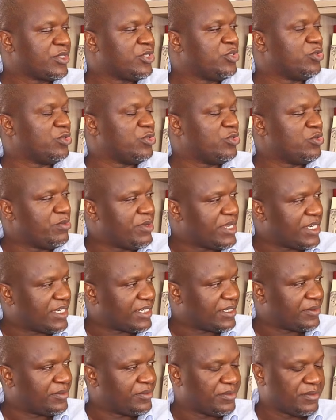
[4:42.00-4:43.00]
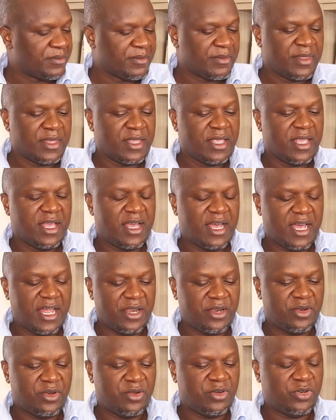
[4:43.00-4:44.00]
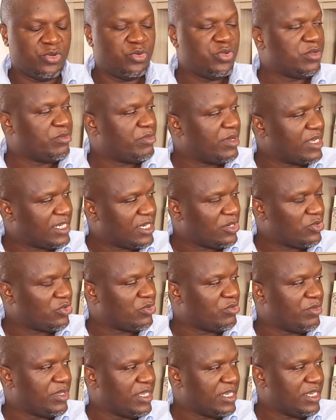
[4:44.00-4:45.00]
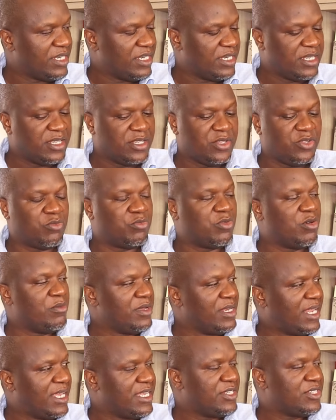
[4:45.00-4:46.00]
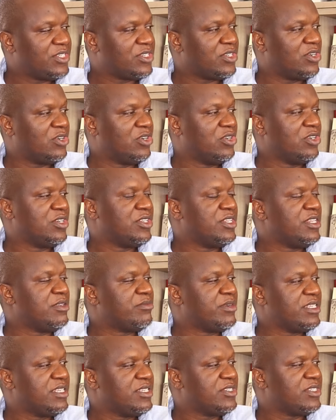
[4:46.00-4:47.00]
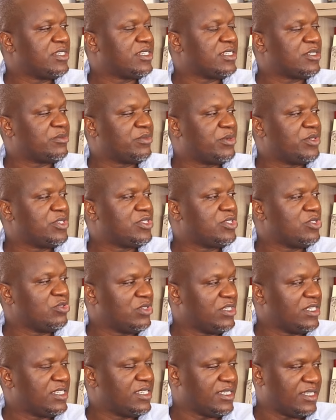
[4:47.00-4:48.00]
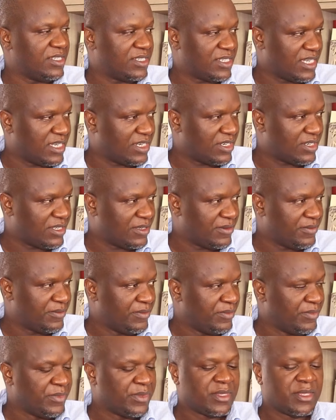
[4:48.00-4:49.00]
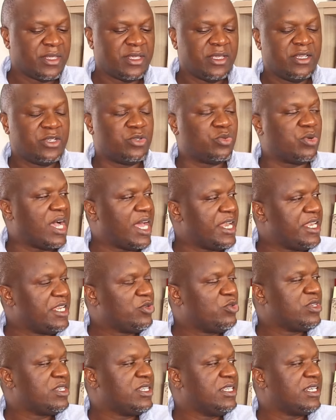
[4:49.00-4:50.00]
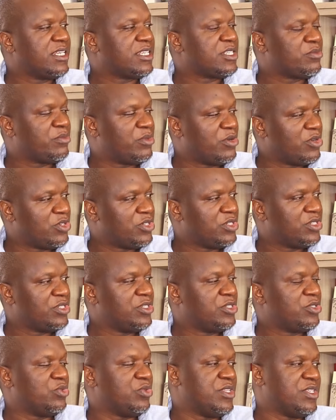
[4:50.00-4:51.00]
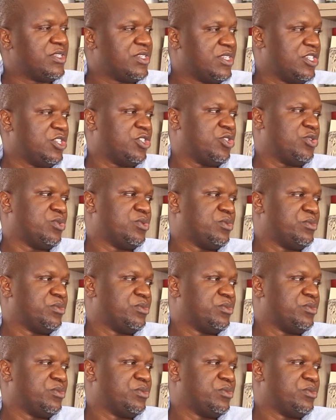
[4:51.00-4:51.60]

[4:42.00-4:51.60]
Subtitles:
You will do better. And doing better would mean you mobilize all the emergency response units in this country to adequately respond to this issue.